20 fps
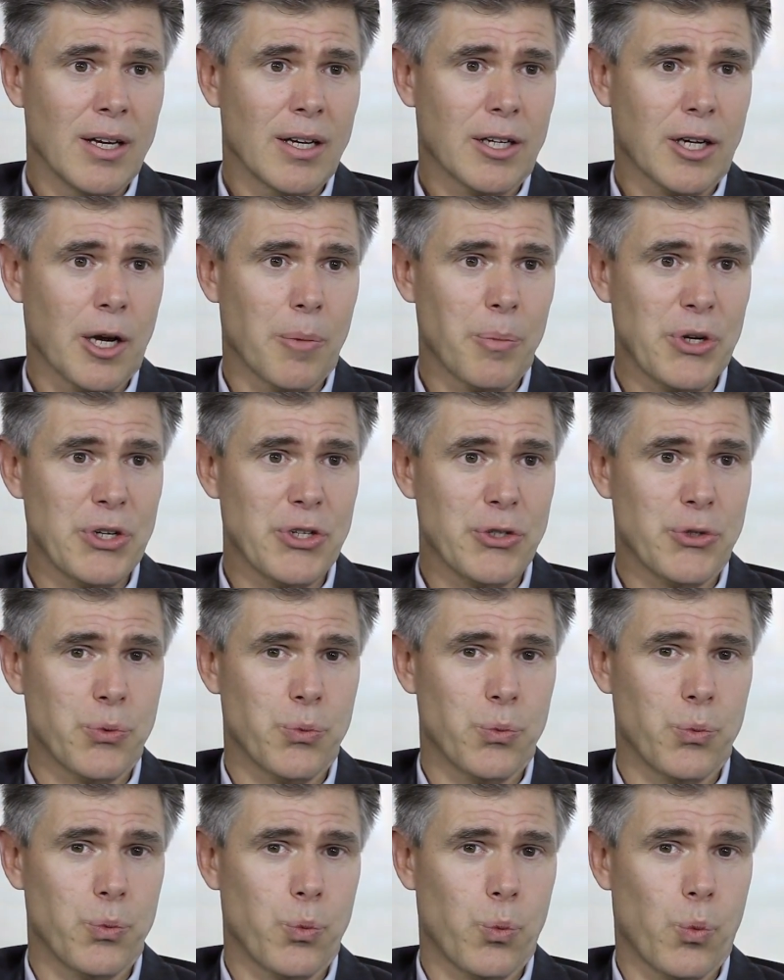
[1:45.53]
companies,
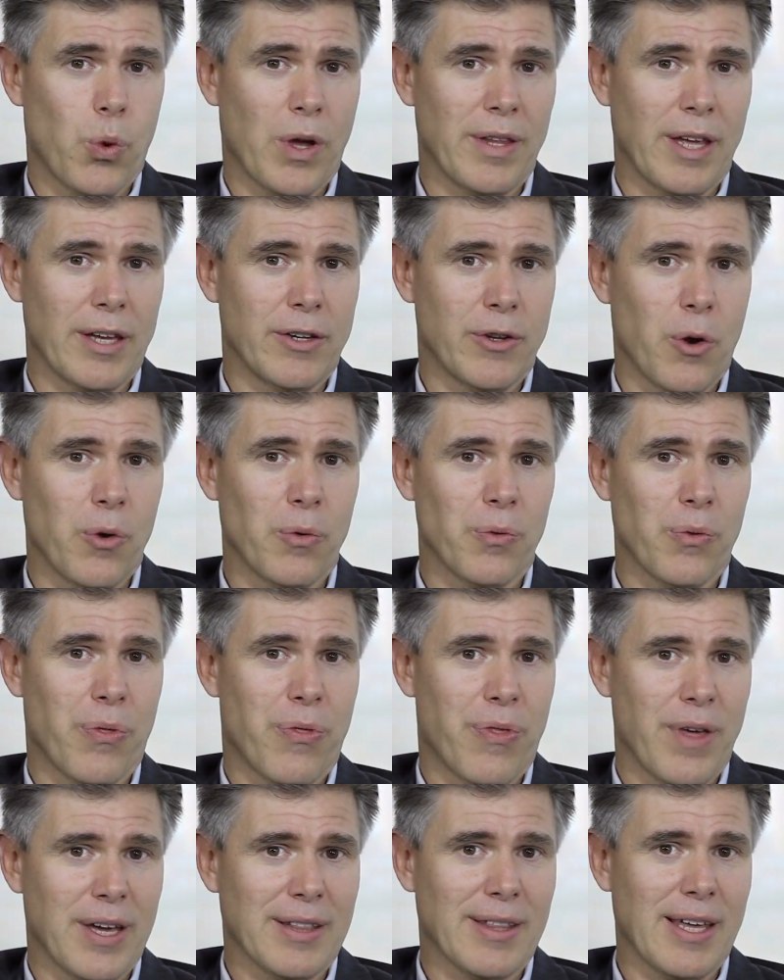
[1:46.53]
when they don't
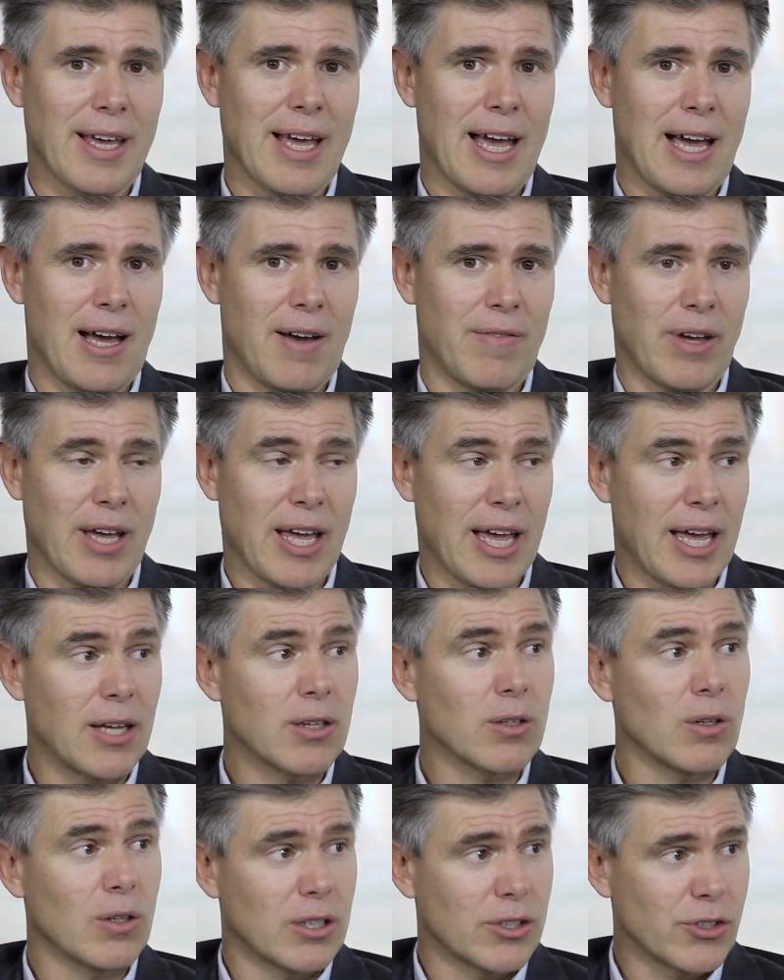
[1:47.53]
think they have a
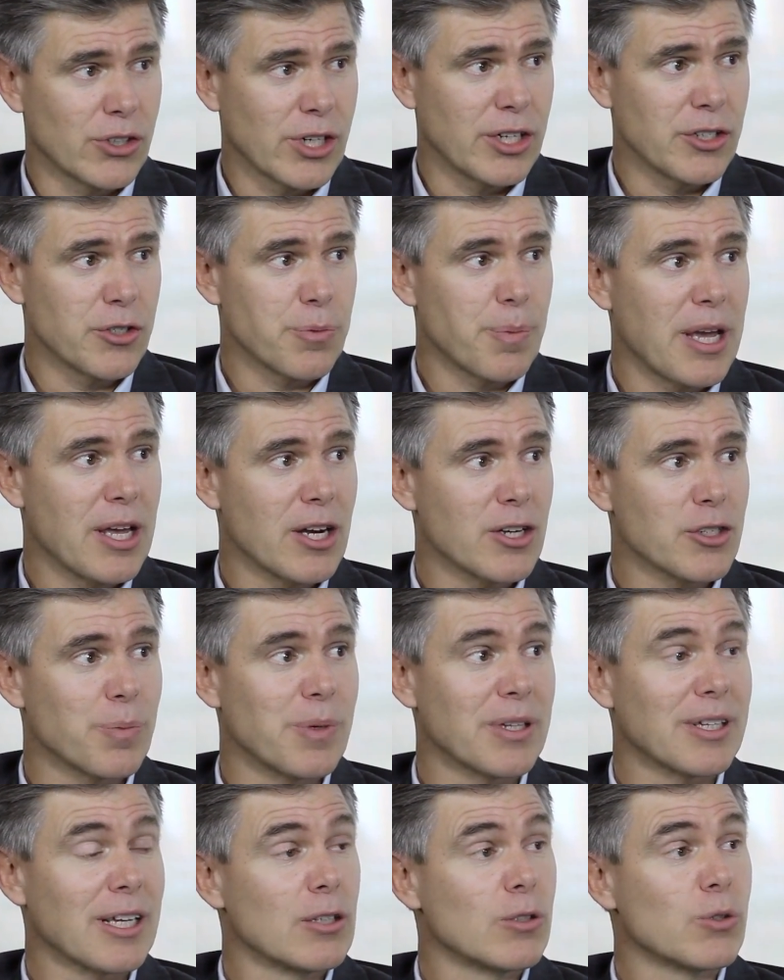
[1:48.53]
handle on change
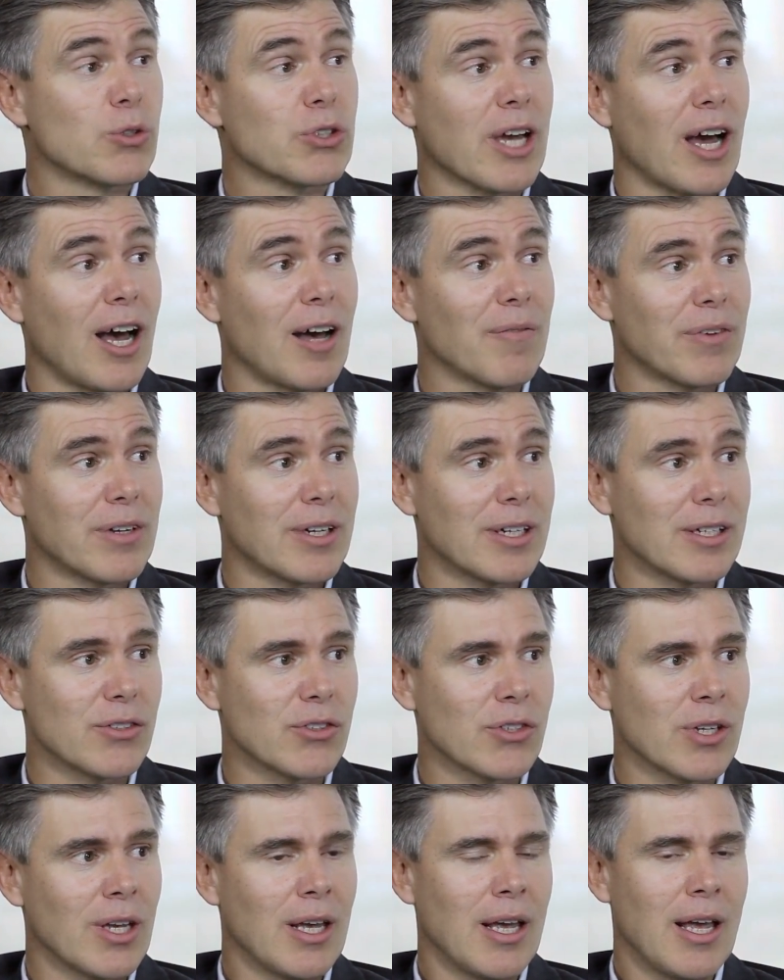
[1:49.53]
management, they lose
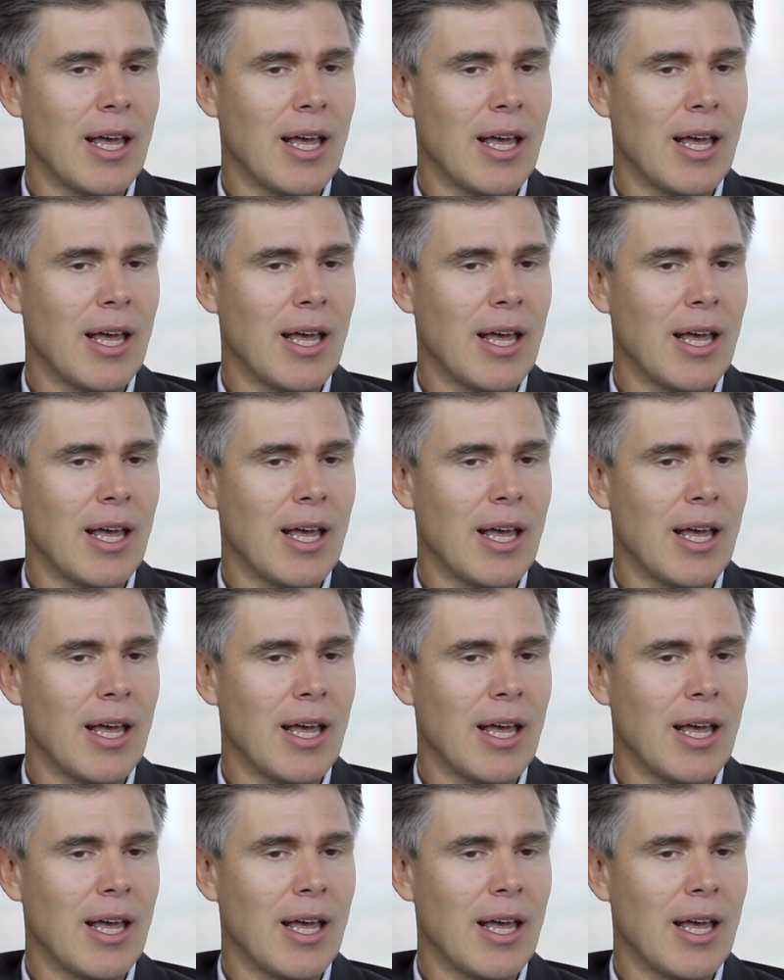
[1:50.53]
confidence.